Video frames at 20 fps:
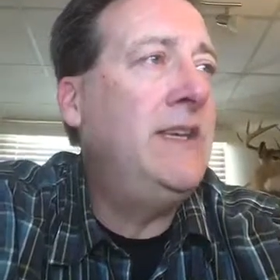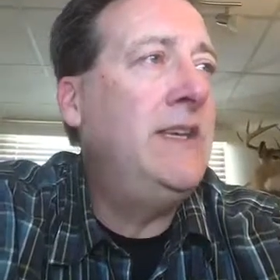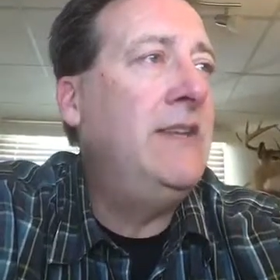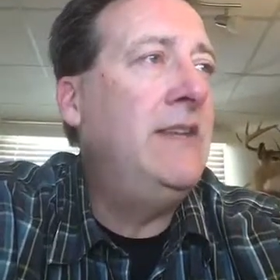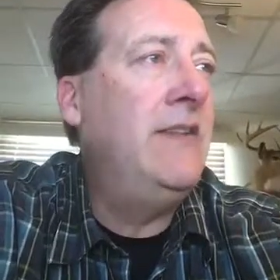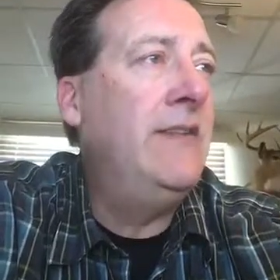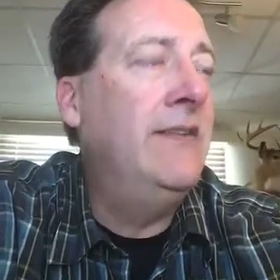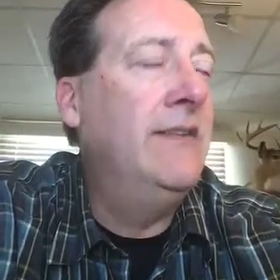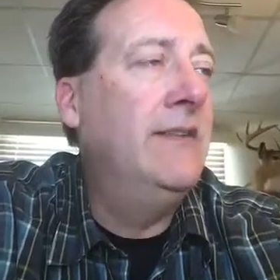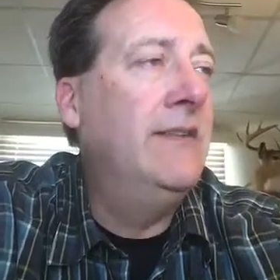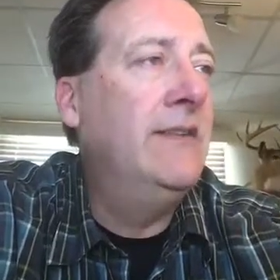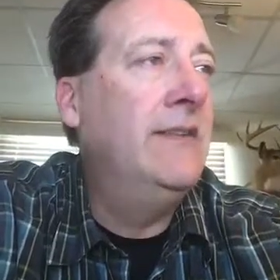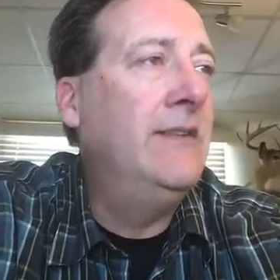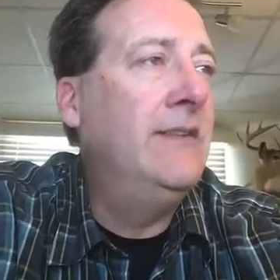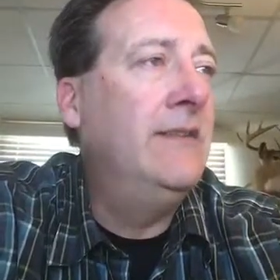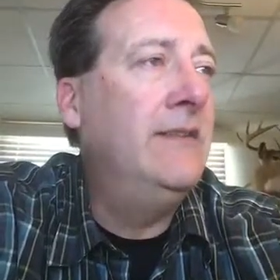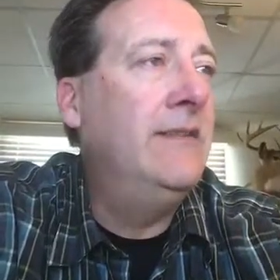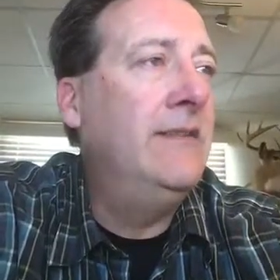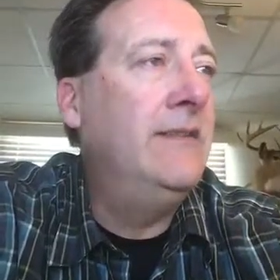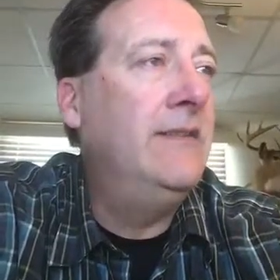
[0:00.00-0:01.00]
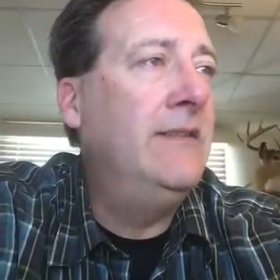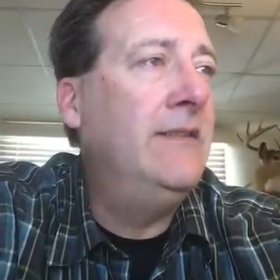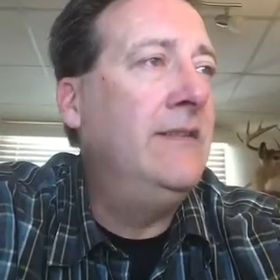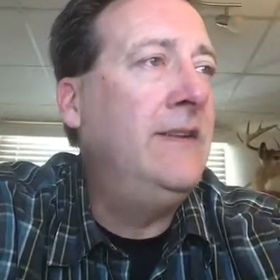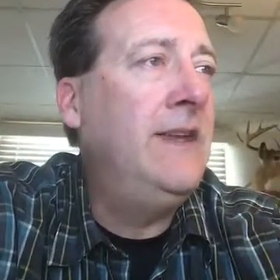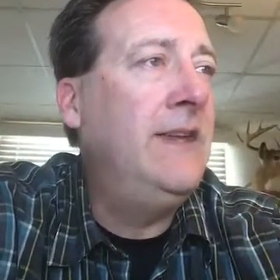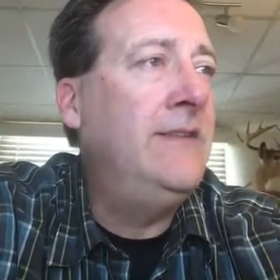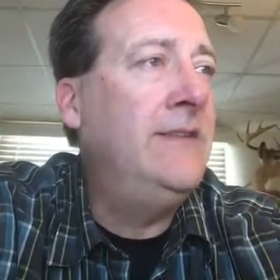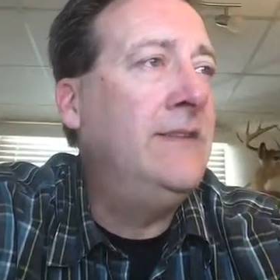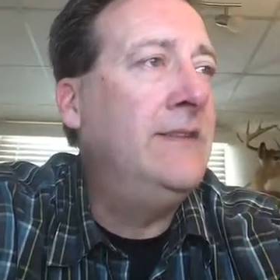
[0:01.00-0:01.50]
in
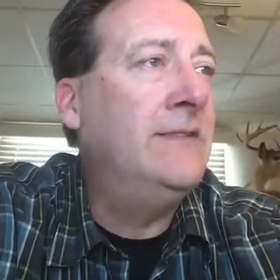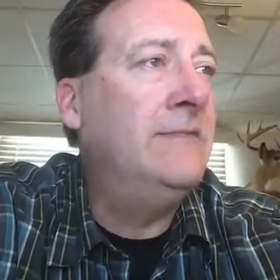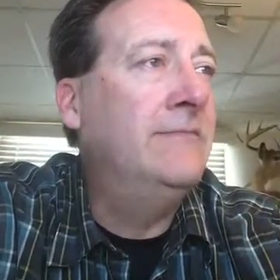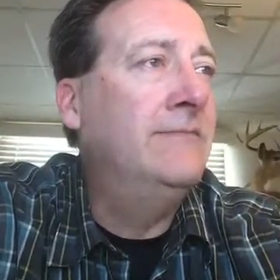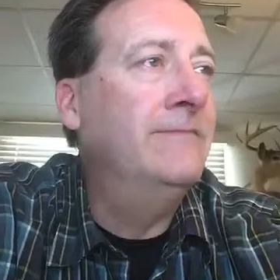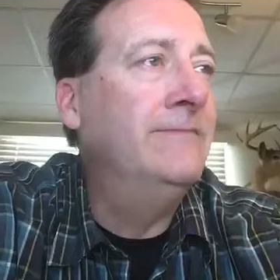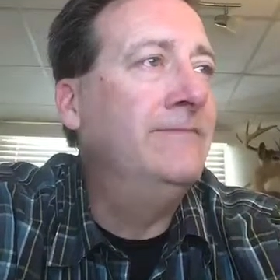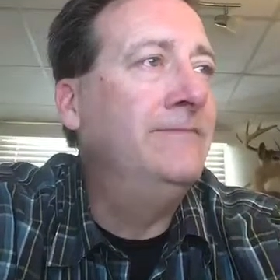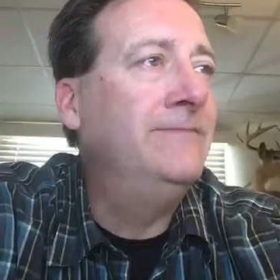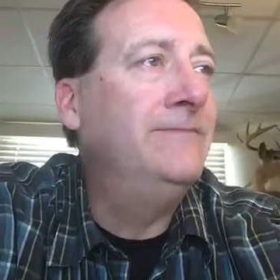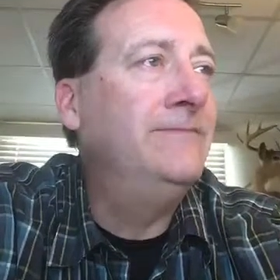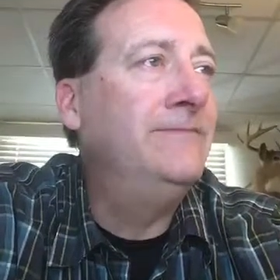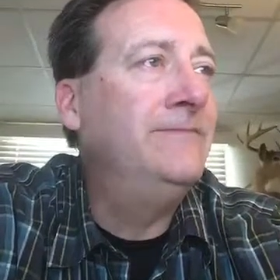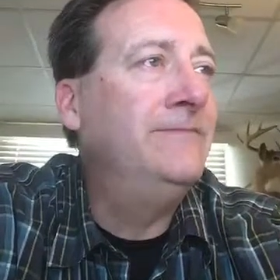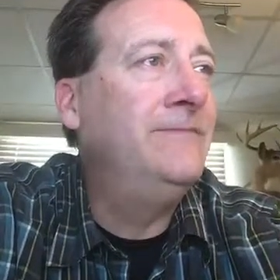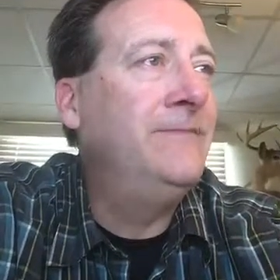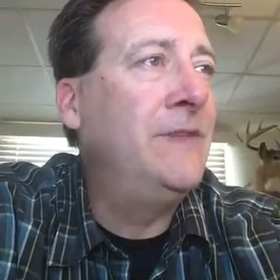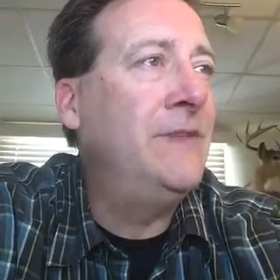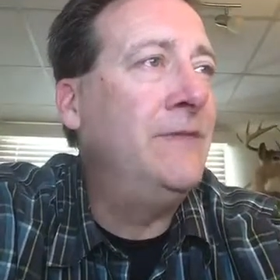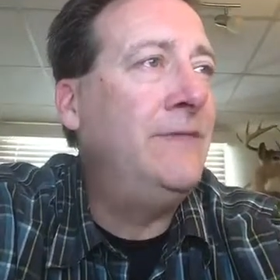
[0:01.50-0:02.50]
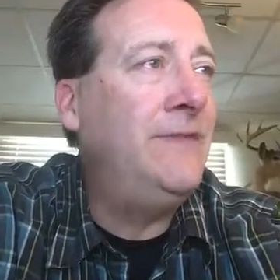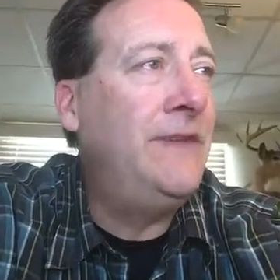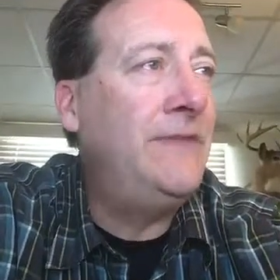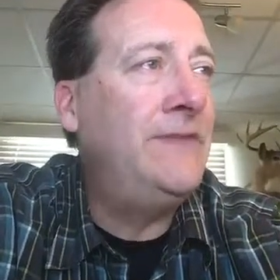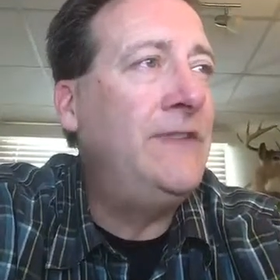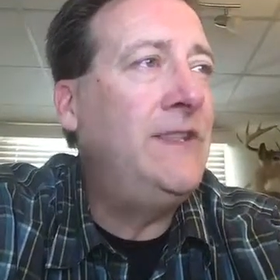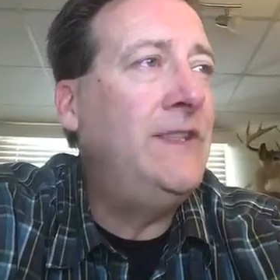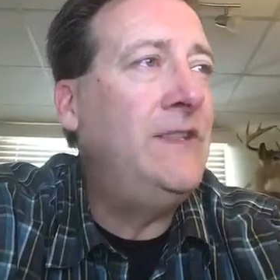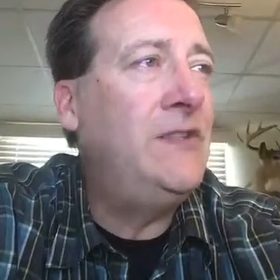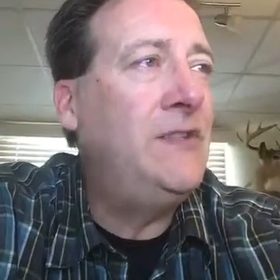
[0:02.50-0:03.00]
the
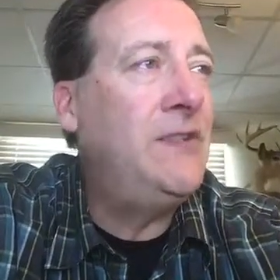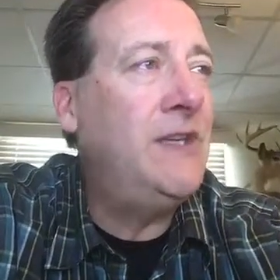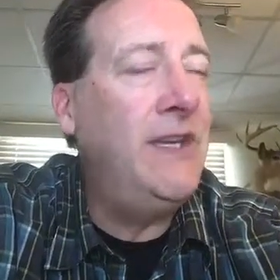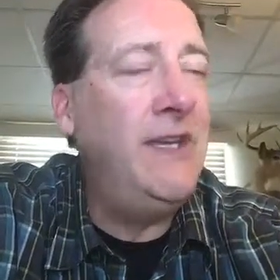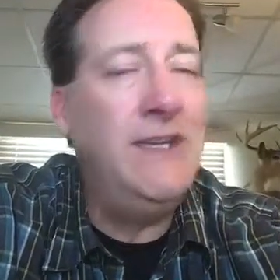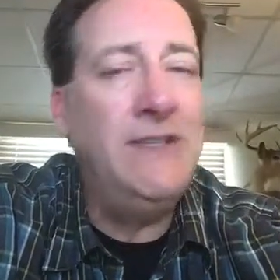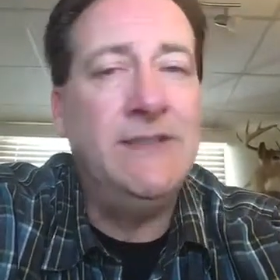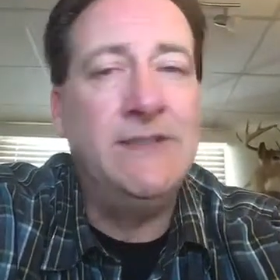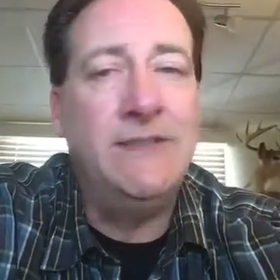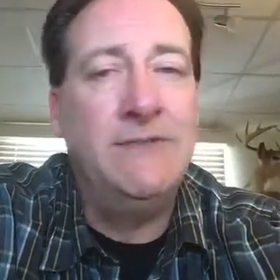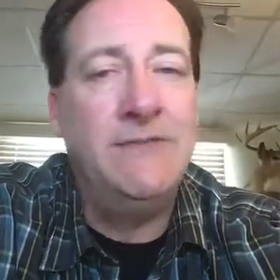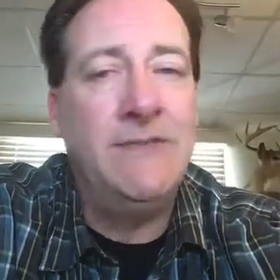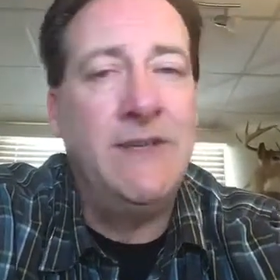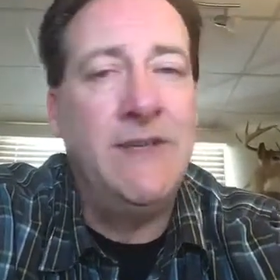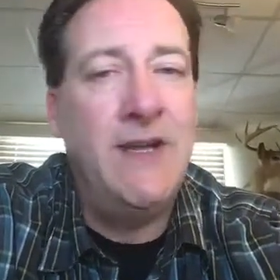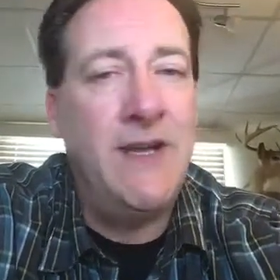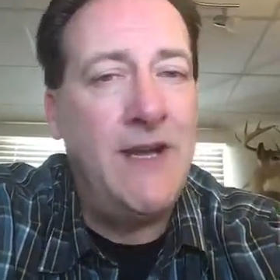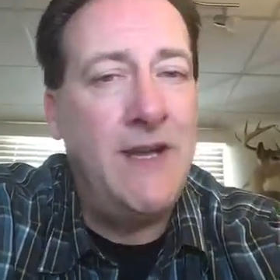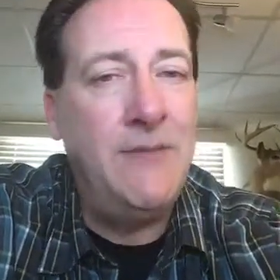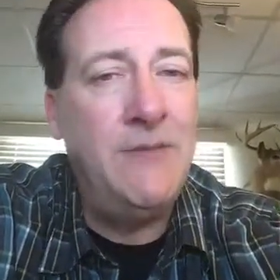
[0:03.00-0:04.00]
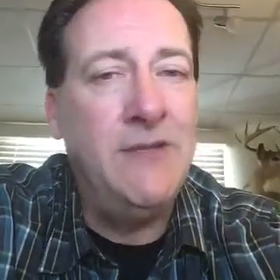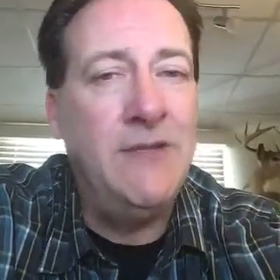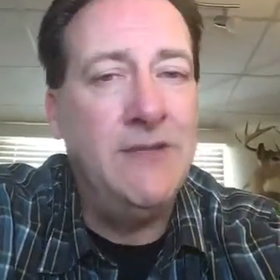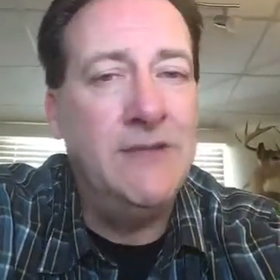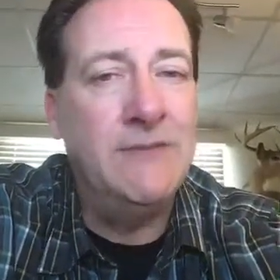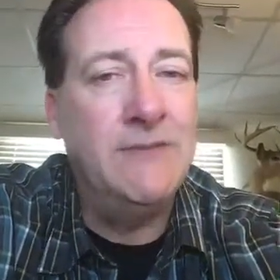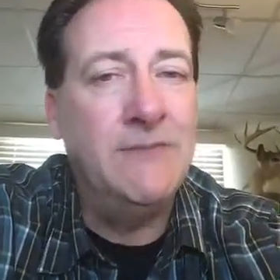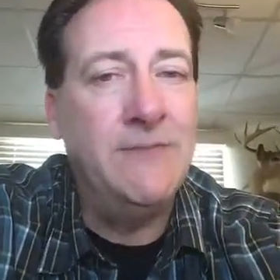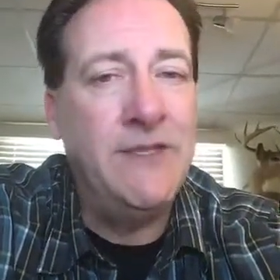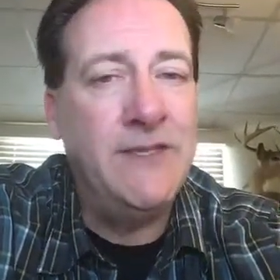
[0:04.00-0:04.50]
50 shades of
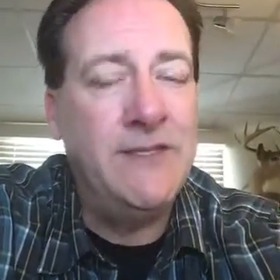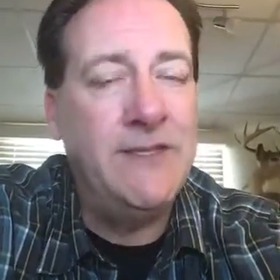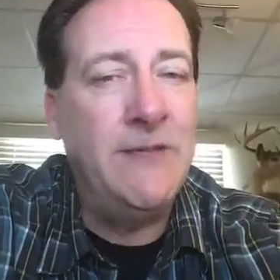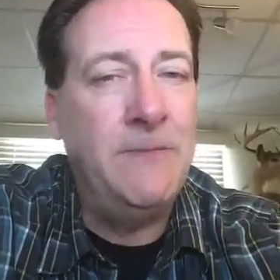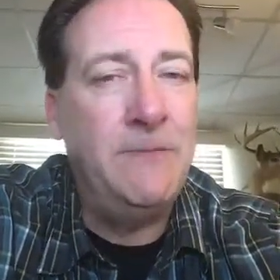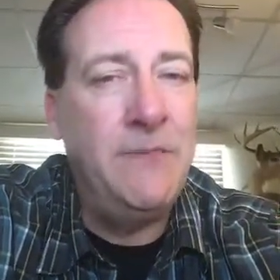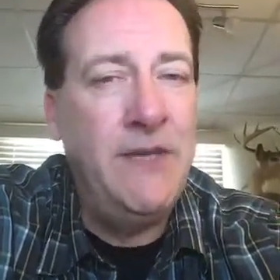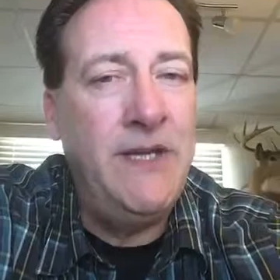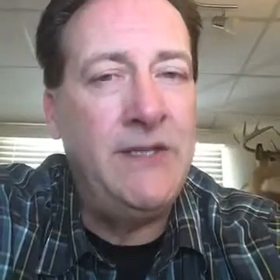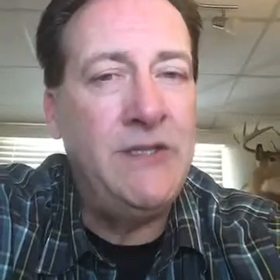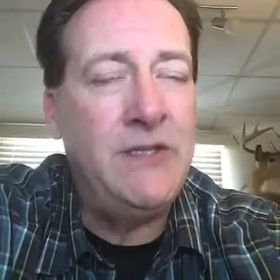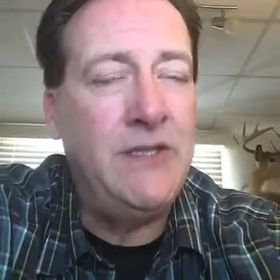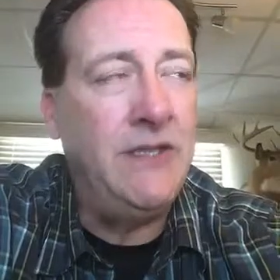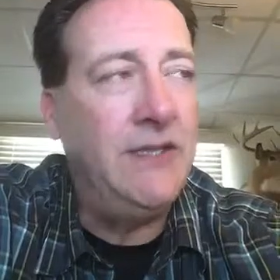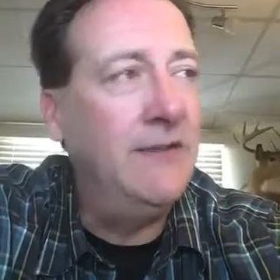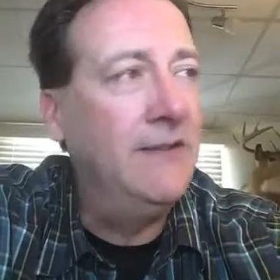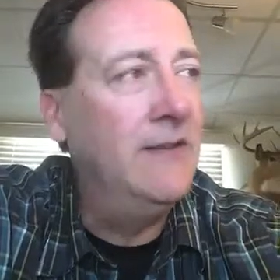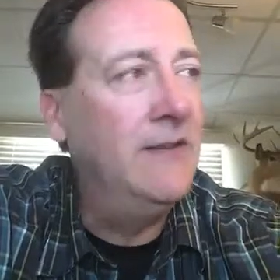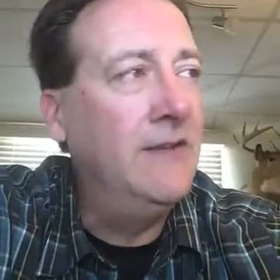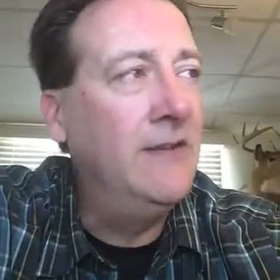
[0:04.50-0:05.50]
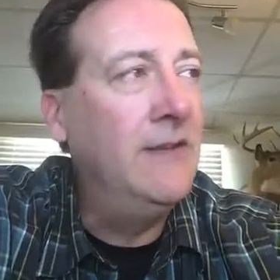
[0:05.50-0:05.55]
communism that they're pitching